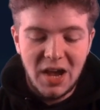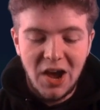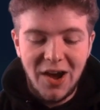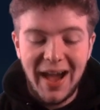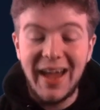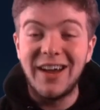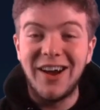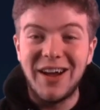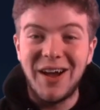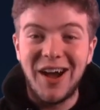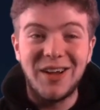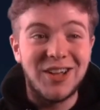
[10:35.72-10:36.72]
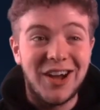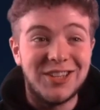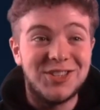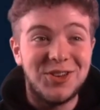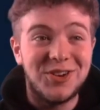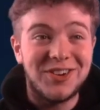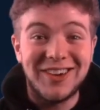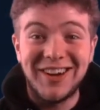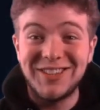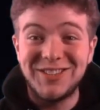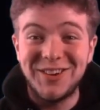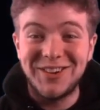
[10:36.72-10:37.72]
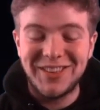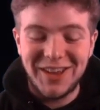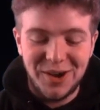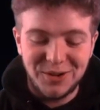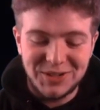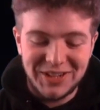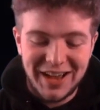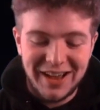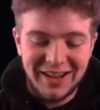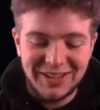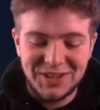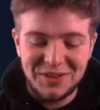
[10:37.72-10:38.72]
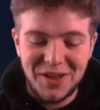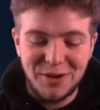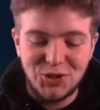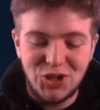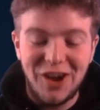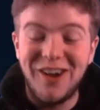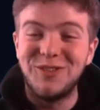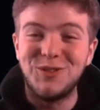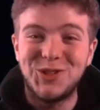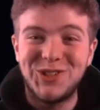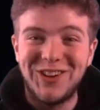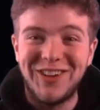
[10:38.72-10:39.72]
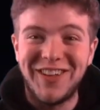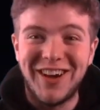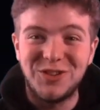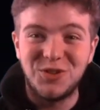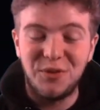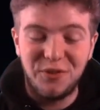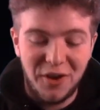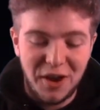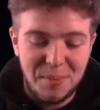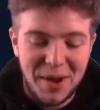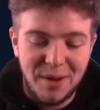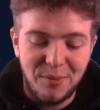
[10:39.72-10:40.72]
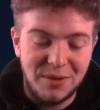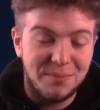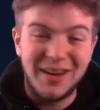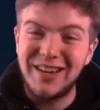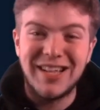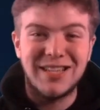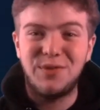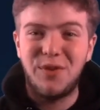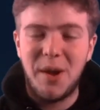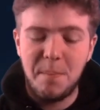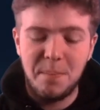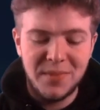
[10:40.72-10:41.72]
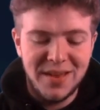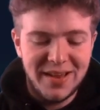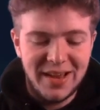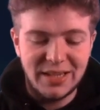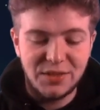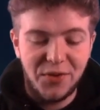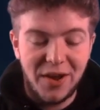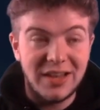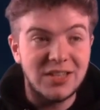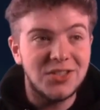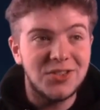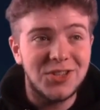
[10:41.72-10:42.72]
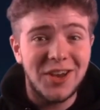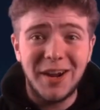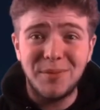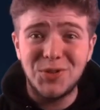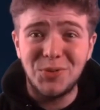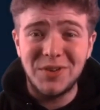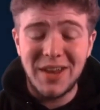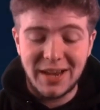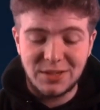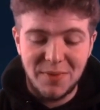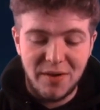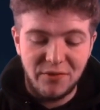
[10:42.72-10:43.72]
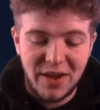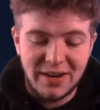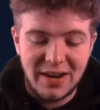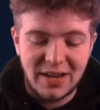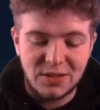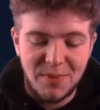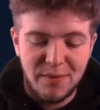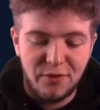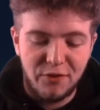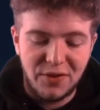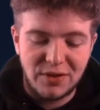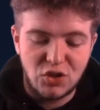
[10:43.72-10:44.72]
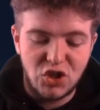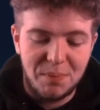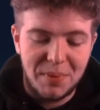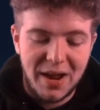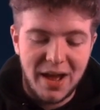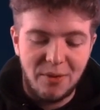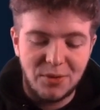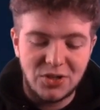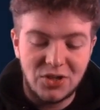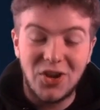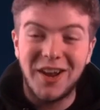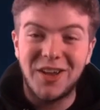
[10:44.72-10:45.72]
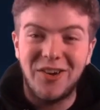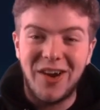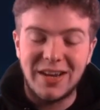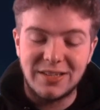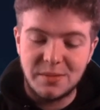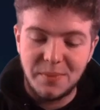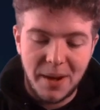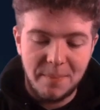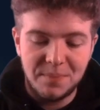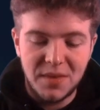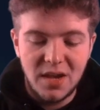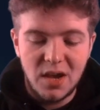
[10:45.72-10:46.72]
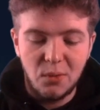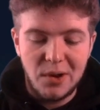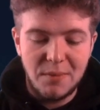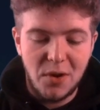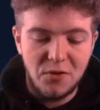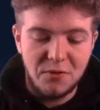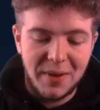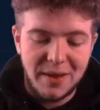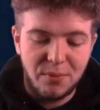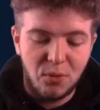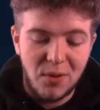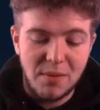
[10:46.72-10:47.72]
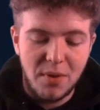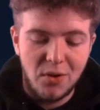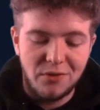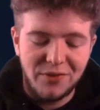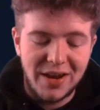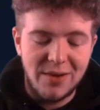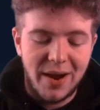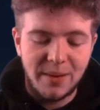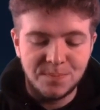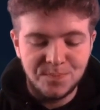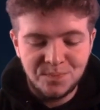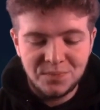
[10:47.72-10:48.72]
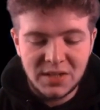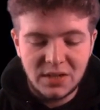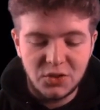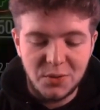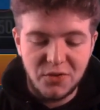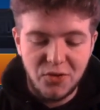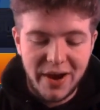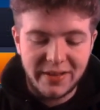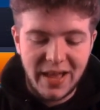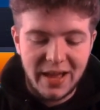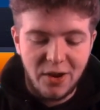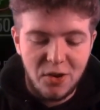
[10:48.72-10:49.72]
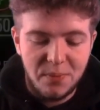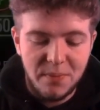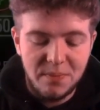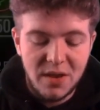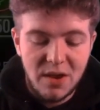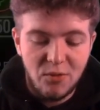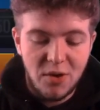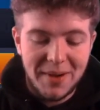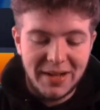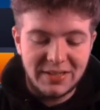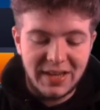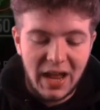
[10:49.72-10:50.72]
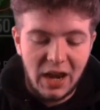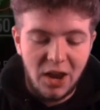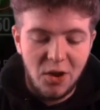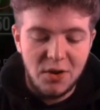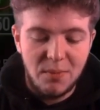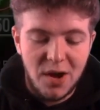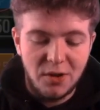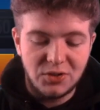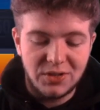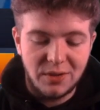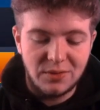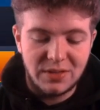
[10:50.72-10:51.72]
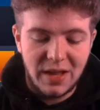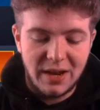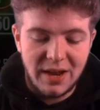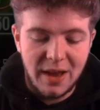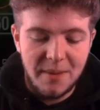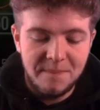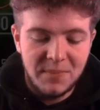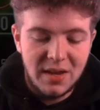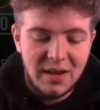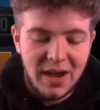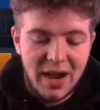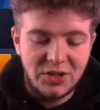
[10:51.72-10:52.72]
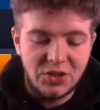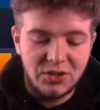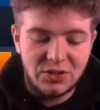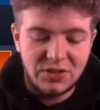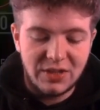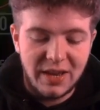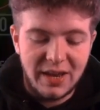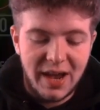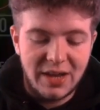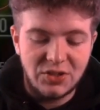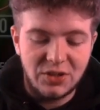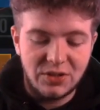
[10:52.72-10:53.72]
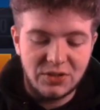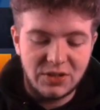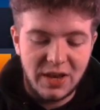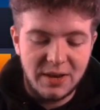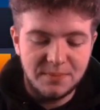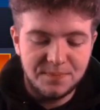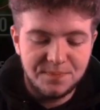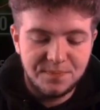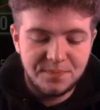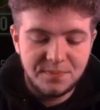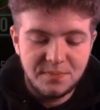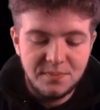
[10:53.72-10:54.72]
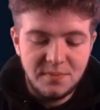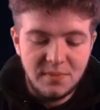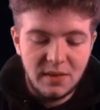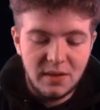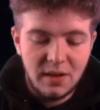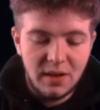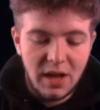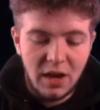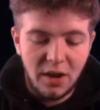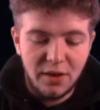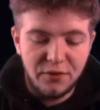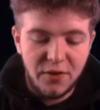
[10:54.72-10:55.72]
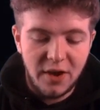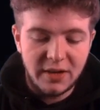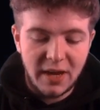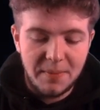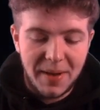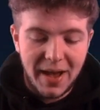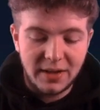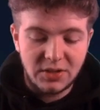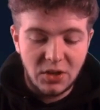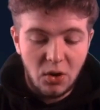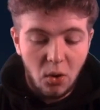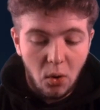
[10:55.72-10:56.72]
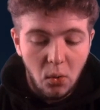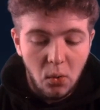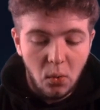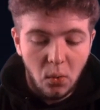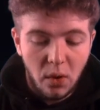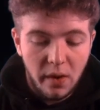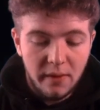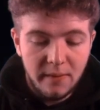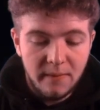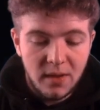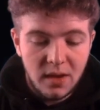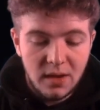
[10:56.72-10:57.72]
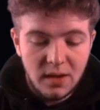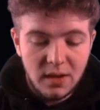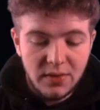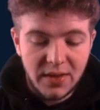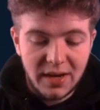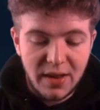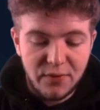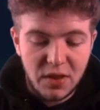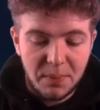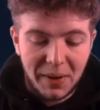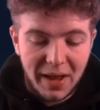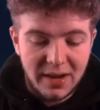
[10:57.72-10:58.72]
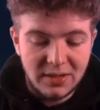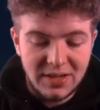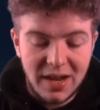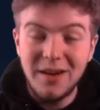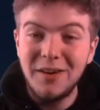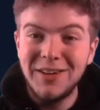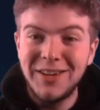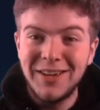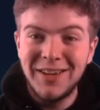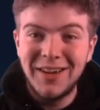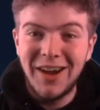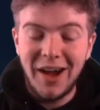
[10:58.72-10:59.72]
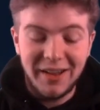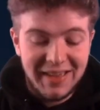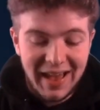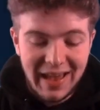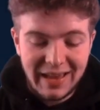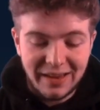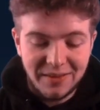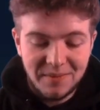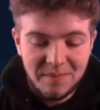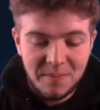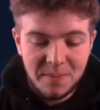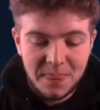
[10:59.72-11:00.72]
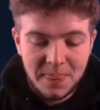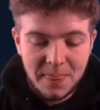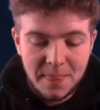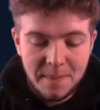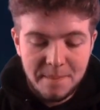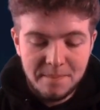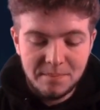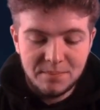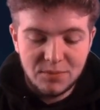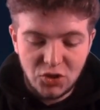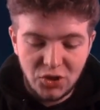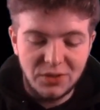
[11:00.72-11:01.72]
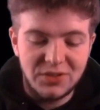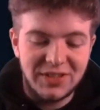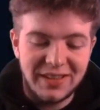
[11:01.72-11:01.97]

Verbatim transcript: I, I, I, took I took the old uh, I took the old chance on the 130 pound one, but it's fine. It's fine. It doesn't turn up till next month. End of next month, I think it's shipping out, which is kind of crazy, but we move, people. We move. Anyway, so we cracked that open. We're about to get a load of milestones done here, as you can see. As you can see. A lot of Verde packs. Oh, they're going to give you the players now? Okay. Johnson,